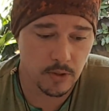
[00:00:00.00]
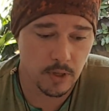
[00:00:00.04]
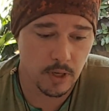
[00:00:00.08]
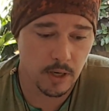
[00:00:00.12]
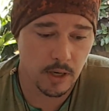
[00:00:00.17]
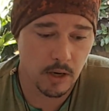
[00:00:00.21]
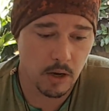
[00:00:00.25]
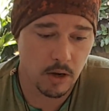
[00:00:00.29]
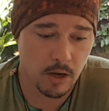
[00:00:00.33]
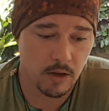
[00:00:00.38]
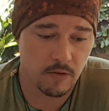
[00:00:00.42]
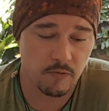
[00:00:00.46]

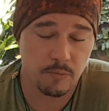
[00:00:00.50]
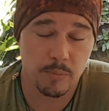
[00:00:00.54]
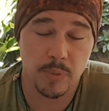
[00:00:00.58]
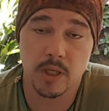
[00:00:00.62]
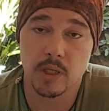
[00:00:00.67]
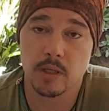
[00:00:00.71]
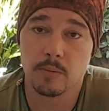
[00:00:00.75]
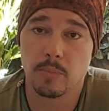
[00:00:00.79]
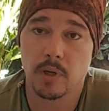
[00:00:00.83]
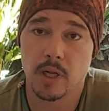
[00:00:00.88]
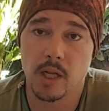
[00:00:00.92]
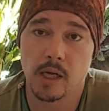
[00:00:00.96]
that I've
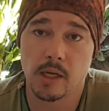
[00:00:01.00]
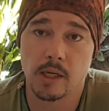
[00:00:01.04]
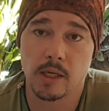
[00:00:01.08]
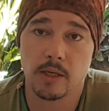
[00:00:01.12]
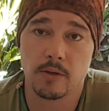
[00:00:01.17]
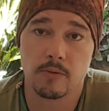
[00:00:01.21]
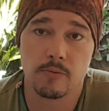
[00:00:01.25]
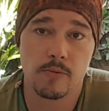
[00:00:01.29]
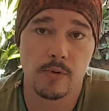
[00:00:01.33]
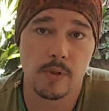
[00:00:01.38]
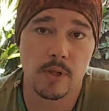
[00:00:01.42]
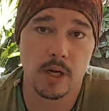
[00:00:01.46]
been
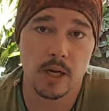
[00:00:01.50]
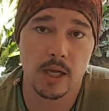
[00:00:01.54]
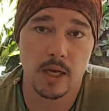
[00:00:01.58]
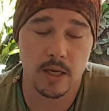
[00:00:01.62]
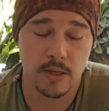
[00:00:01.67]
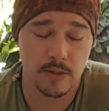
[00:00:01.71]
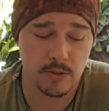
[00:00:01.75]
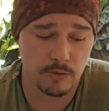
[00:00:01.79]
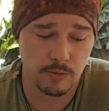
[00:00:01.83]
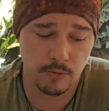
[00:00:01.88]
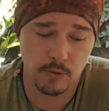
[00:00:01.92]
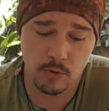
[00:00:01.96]
plugging for the
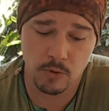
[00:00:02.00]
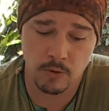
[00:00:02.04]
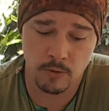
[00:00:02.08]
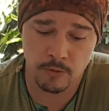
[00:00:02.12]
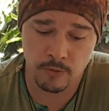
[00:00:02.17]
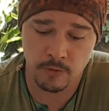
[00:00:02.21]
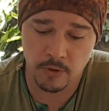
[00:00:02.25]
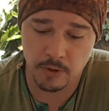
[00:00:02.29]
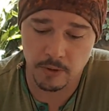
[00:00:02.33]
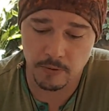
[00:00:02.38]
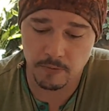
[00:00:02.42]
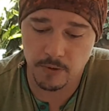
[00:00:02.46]
last 4 or
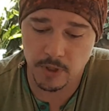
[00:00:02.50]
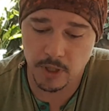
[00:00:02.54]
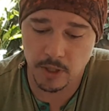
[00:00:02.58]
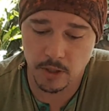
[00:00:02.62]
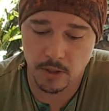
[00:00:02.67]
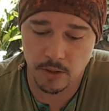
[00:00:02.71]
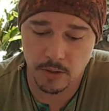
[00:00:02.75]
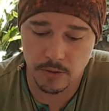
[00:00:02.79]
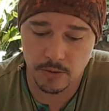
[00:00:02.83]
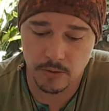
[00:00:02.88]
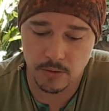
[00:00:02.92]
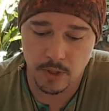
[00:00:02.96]
5
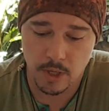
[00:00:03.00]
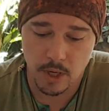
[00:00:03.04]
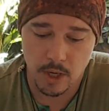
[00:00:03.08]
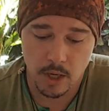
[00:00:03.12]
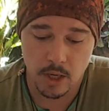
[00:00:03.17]
videos.